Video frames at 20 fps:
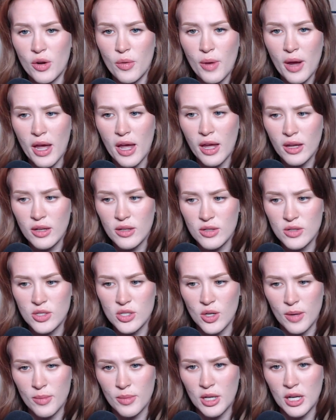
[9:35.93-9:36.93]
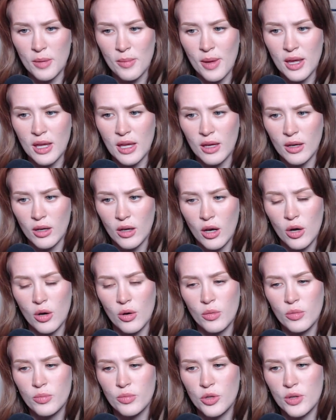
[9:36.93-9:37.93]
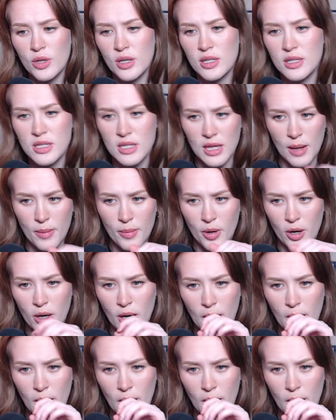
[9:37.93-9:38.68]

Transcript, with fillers: away. So I'm going to make... Oh, you didn't see that part.